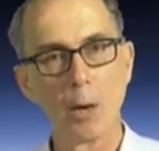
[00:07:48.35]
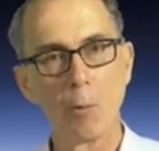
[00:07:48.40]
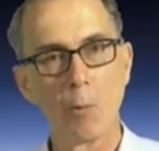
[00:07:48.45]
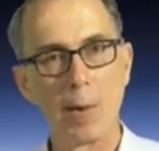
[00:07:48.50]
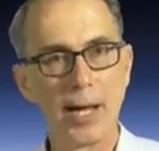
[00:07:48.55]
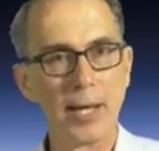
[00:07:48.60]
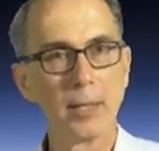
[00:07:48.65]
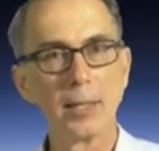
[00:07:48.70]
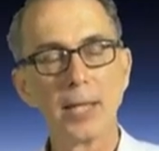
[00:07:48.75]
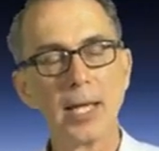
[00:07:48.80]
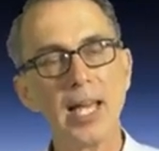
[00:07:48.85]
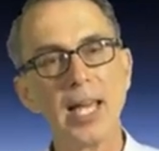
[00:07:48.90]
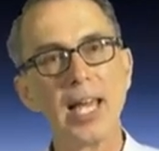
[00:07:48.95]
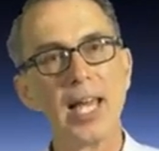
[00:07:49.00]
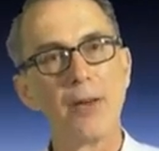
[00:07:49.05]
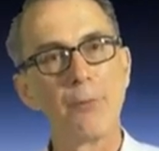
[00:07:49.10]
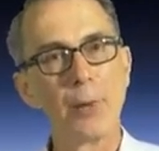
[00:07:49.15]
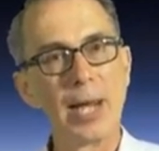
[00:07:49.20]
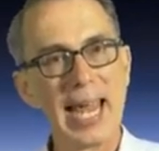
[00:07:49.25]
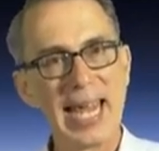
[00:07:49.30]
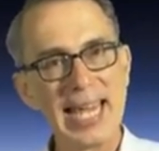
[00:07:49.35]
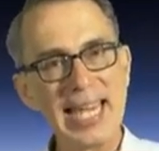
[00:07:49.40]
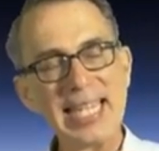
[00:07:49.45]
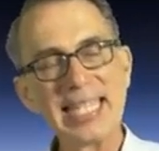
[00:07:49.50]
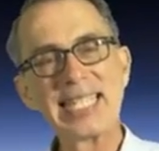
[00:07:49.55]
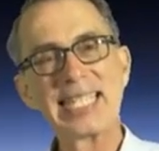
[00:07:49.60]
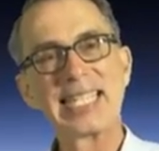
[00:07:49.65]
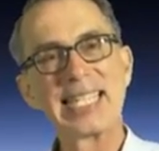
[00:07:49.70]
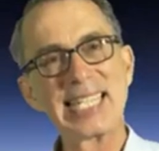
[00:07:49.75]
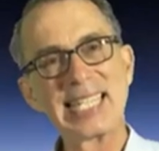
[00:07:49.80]
Well, if we
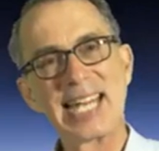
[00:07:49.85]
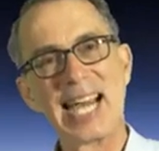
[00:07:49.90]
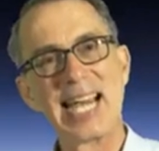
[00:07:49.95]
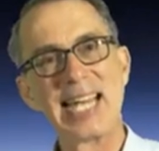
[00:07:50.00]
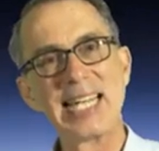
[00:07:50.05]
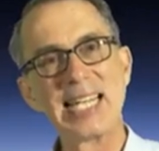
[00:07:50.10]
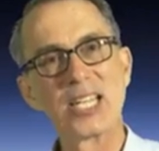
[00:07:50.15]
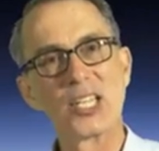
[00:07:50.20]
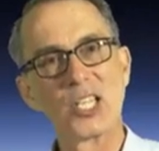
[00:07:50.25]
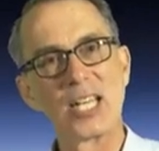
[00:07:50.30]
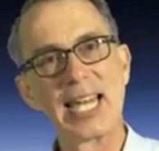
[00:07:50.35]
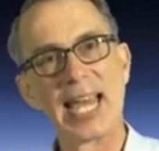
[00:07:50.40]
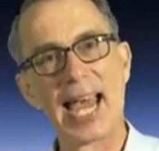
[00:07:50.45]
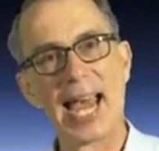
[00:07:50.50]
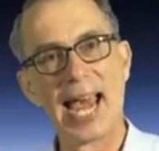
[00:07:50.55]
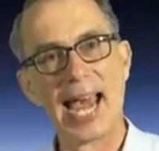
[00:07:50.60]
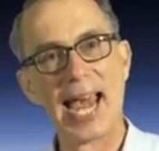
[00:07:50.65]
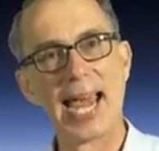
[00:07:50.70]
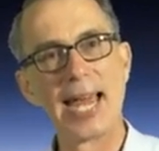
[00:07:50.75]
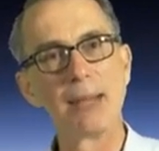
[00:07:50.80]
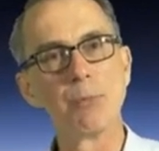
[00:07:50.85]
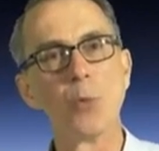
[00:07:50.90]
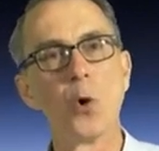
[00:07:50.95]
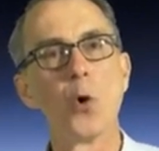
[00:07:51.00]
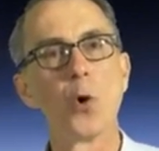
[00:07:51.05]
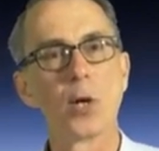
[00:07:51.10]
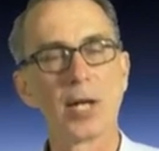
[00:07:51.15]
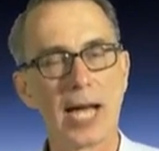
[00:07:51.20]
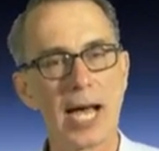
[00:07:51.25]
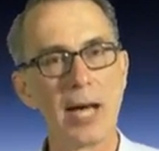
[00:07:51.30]
instantaneously add
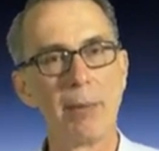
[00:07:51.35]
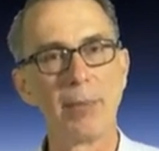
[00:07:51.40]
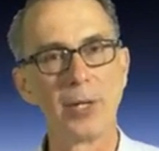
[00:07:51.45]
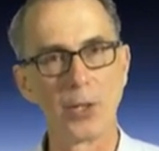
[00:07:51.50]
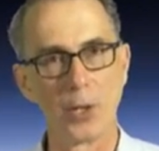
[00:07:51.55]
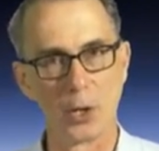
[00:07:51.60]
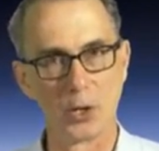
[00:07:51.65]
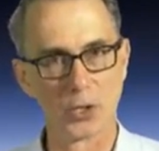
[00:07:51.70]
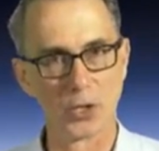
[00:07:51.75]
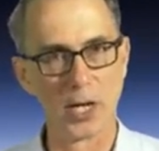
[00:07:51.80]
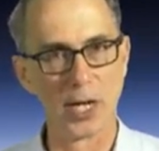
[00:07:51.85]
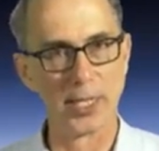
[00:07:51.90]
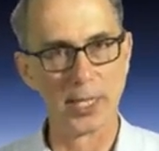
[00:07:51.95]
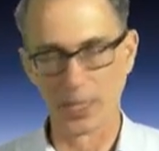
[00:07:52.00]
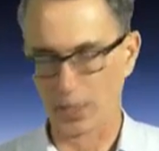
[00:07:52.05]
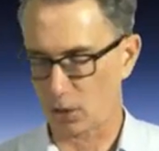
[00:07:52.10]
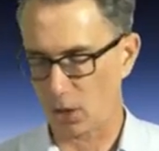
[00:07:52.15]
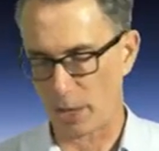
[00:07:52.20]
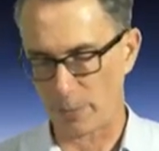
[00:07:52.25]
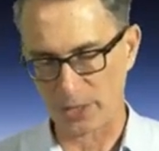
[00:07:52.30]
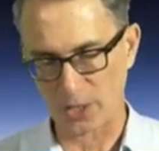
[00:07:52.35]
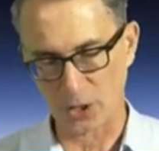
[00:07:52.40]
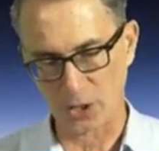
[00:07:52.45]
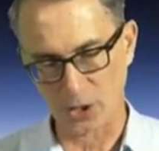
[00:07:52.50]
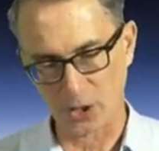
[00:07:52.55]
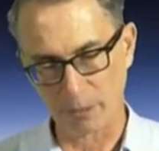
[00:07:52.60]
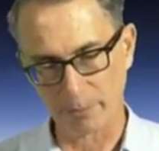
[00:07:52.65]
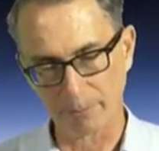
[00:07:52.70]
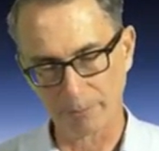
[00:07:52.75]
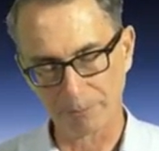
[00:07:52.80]
more carbon dioxide to the climate
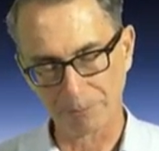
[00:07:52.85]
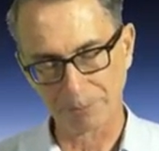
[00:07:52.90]
system,